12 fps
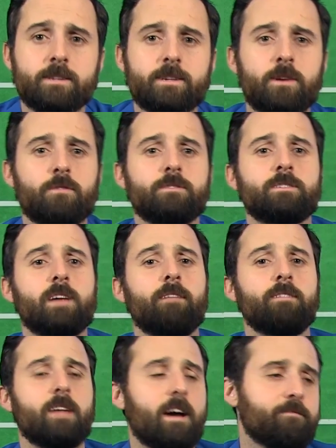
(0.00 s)

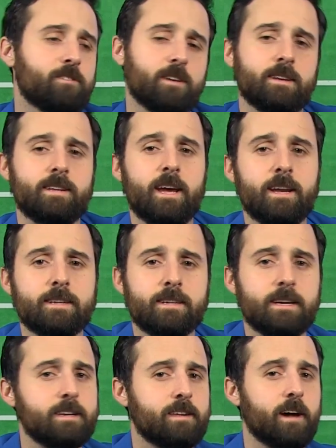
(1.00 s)
0-7, after a
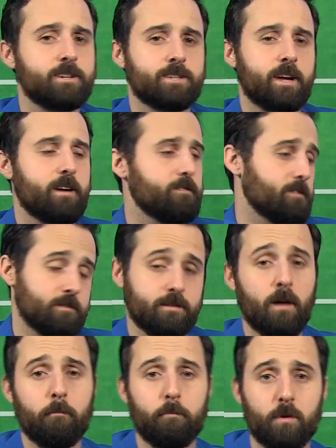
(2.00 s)
Tennessee touchdown or
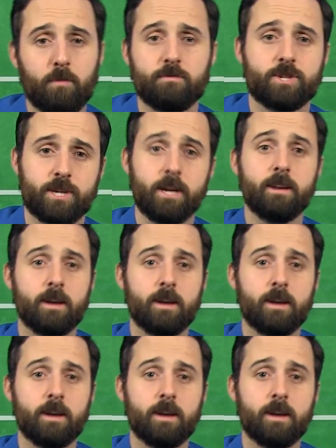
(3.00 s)
some bullshit.